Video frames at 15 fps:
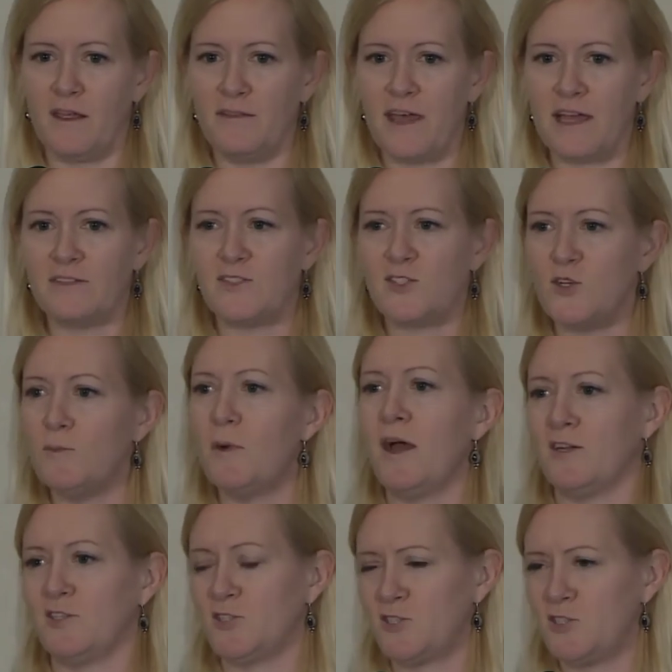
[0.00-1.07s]
That's too
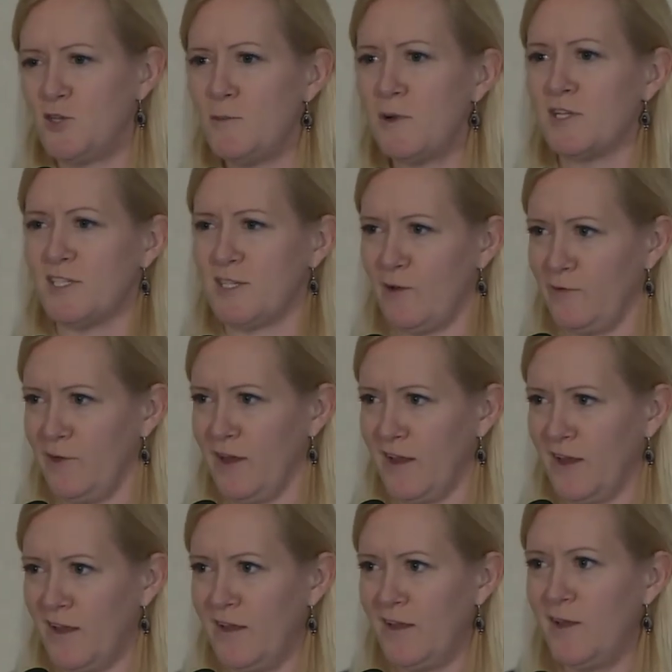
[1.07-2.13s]
much selfing,
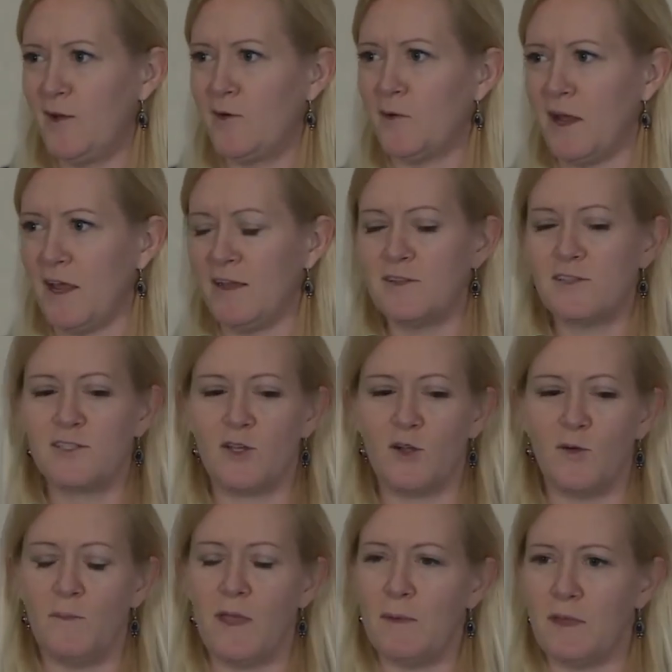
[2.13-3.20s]
right?
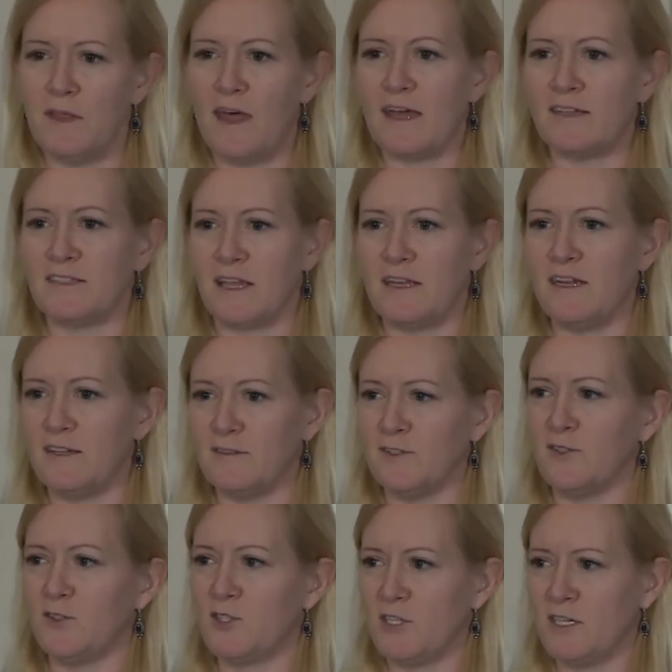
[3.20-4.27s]
So maybe I need a
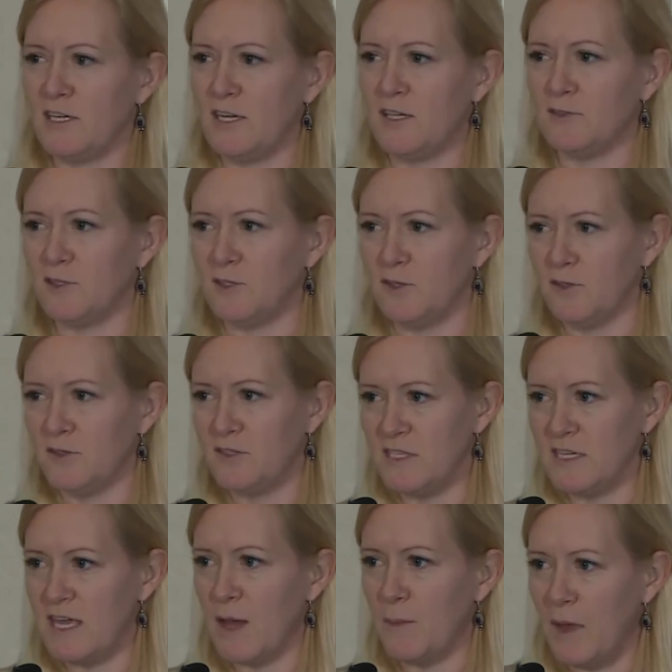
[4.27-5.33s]
little
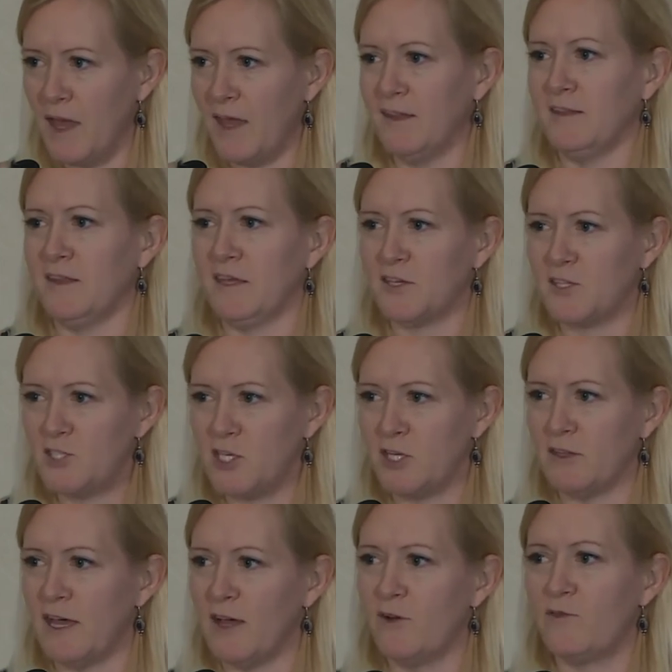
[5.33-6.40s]
DMN, like
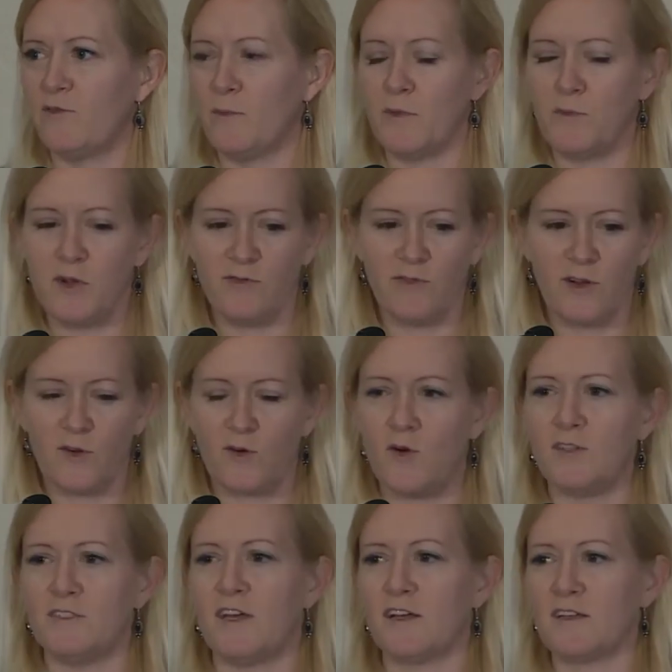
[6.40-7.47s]
chill out from the prefrontal
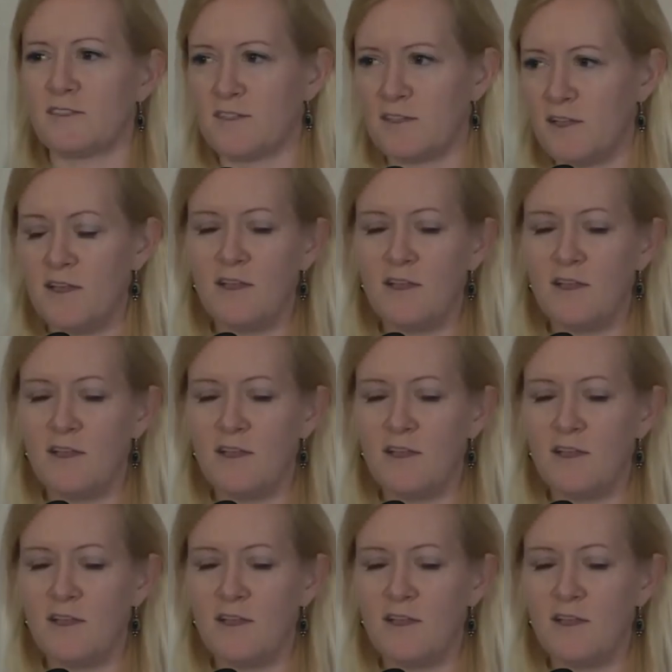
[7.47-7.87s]
cortex.